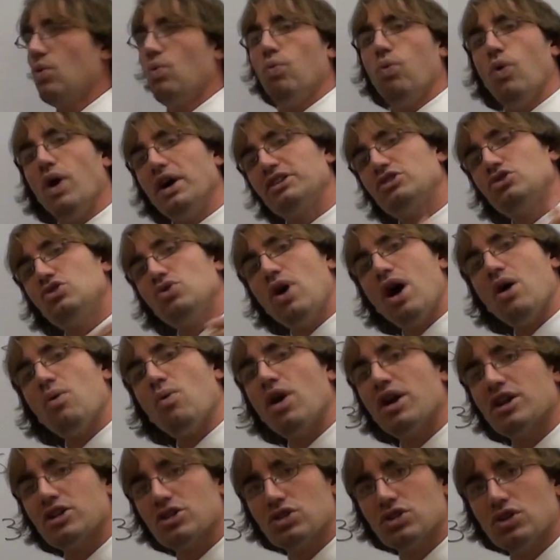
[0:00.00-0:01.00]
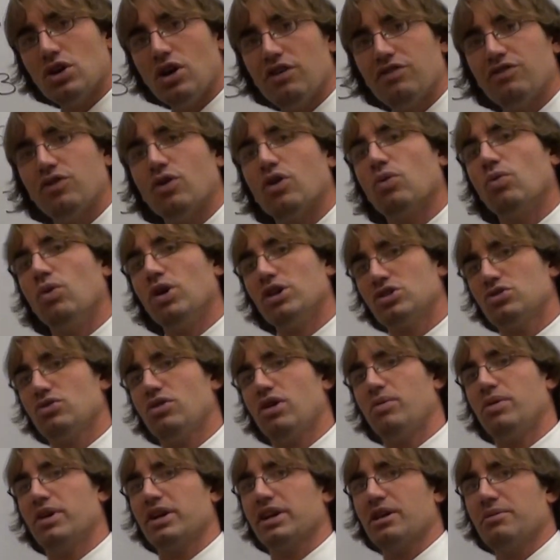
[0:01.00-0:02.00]
What do I want to solve for? What do
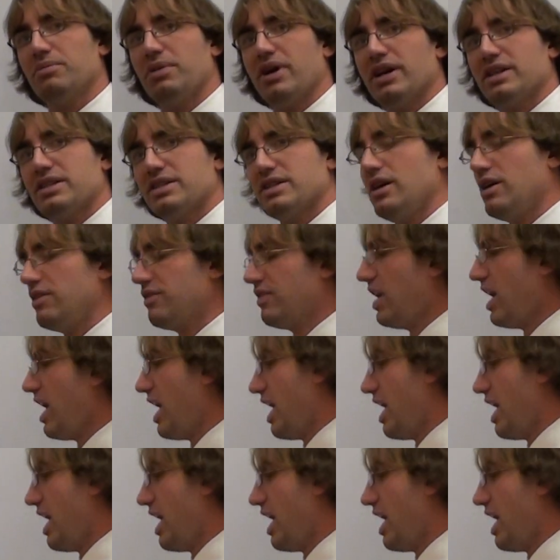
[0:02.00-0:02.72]
I want to get by itself?